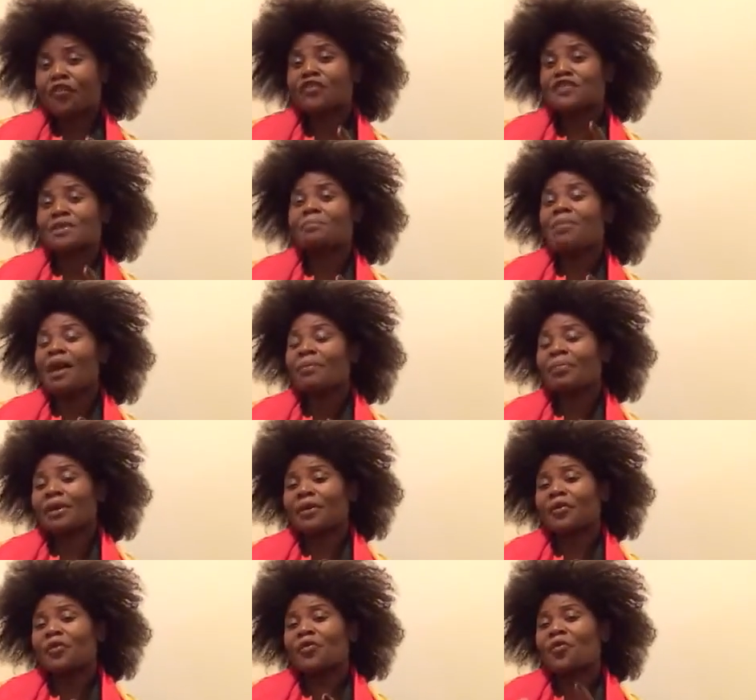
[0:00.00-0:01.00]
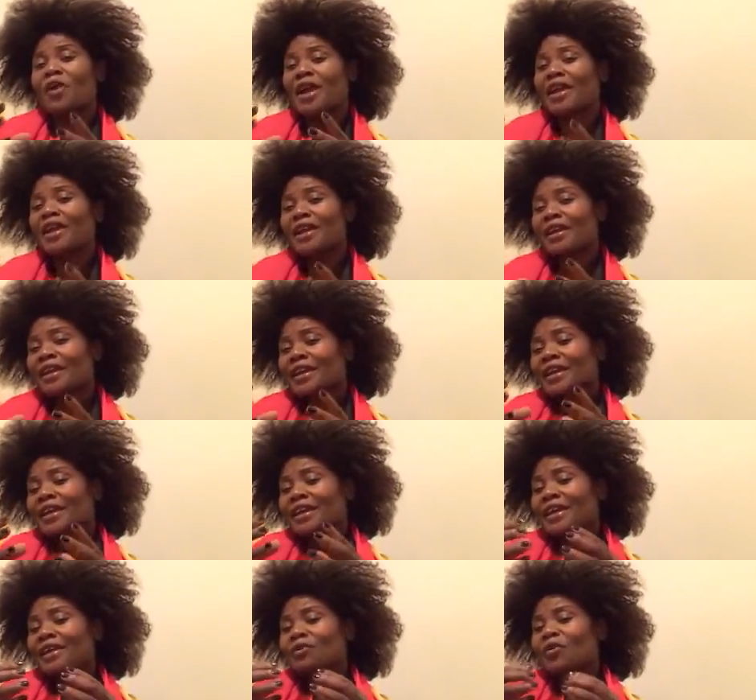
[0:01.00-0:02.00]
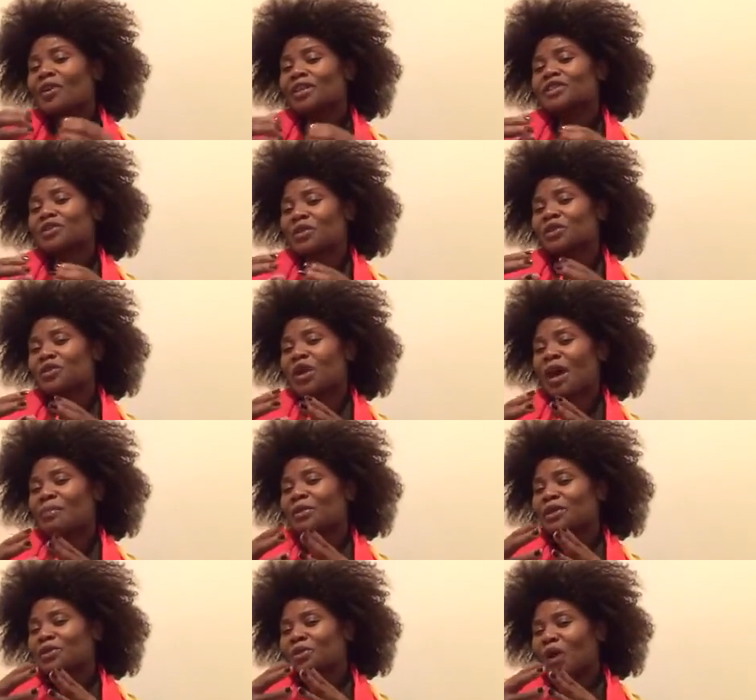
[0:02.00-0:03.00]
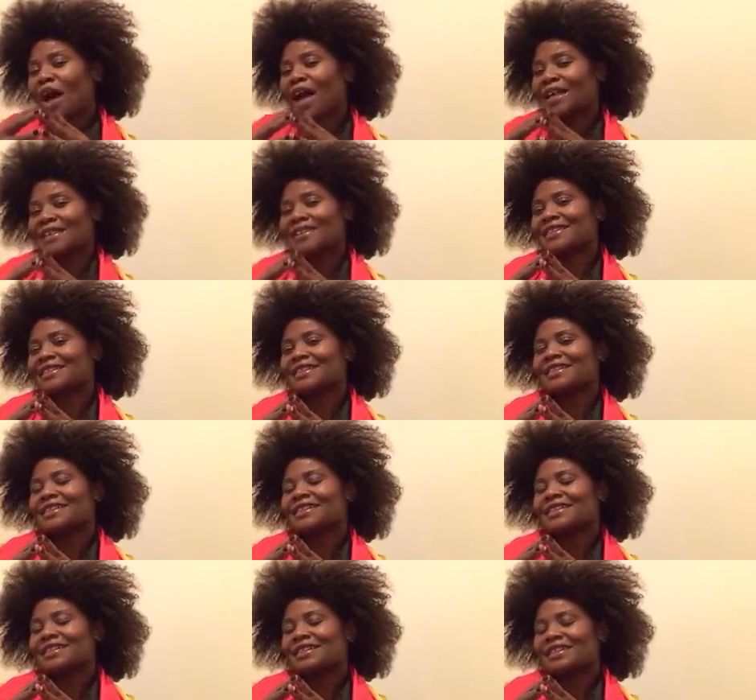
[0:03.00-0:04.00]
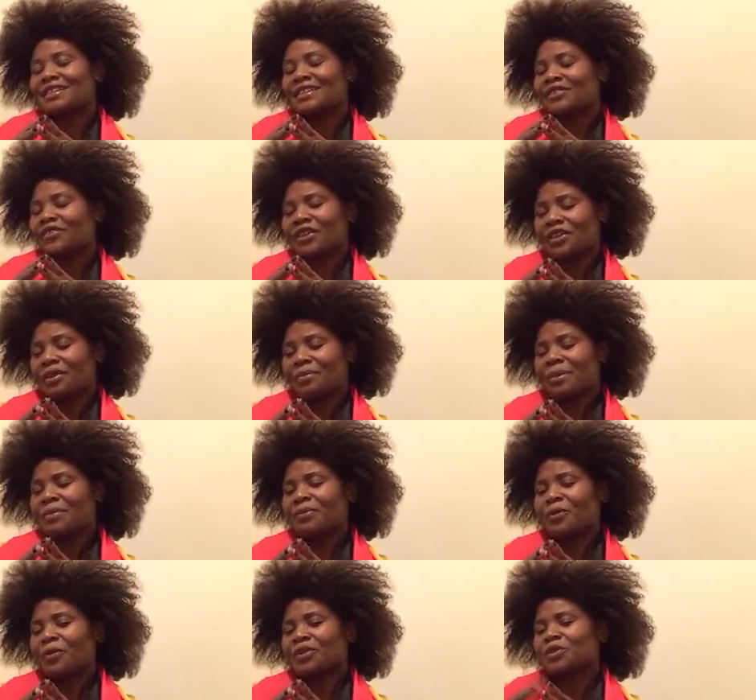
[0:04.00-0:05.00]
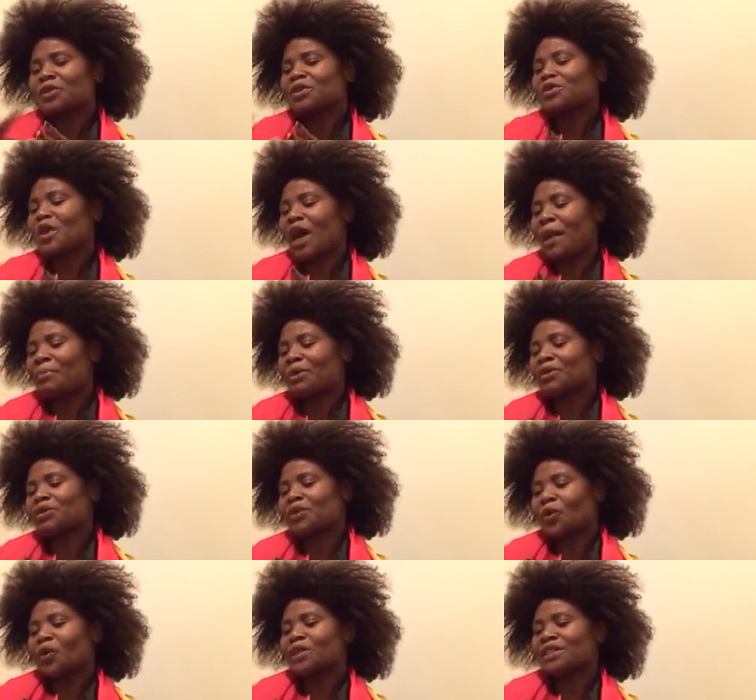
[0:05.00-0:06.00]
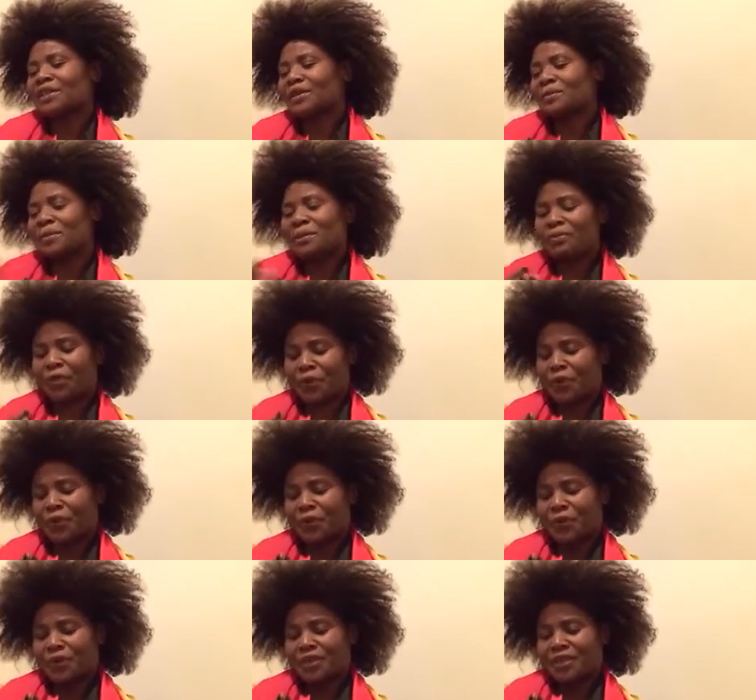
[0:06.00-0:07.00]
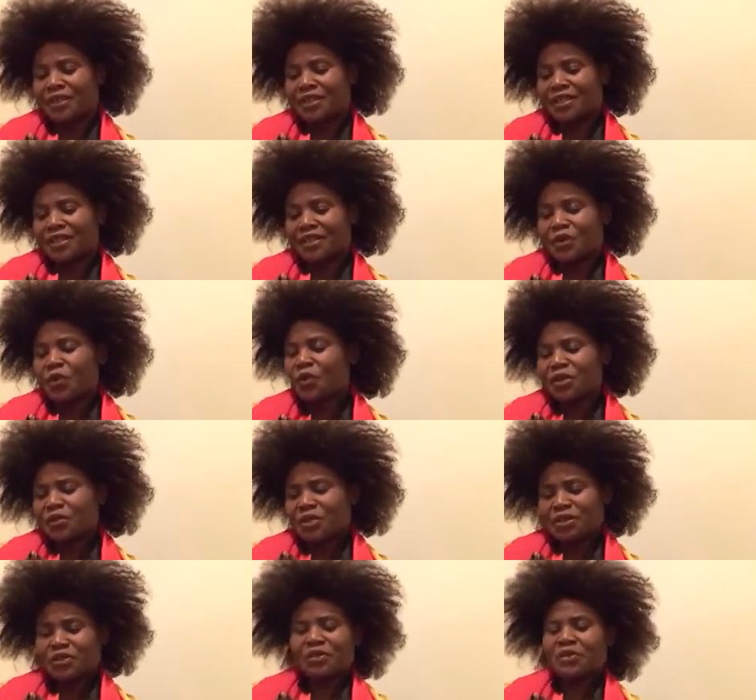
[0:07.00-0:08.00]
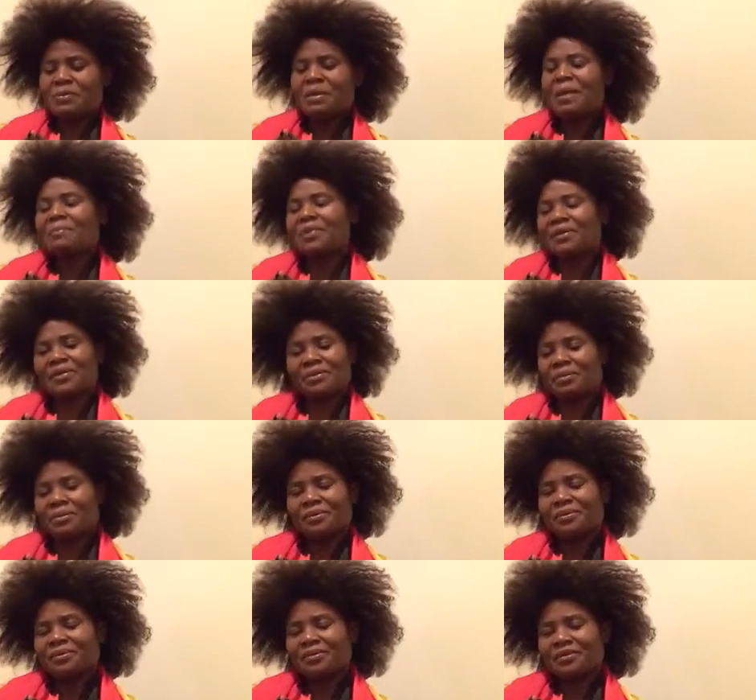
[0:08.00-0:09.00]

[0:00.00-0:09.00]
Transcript: Zimbabwe. Where and what is going to happen to us, the regular people? What's going to happen to the ordinary people? Who is going to remember them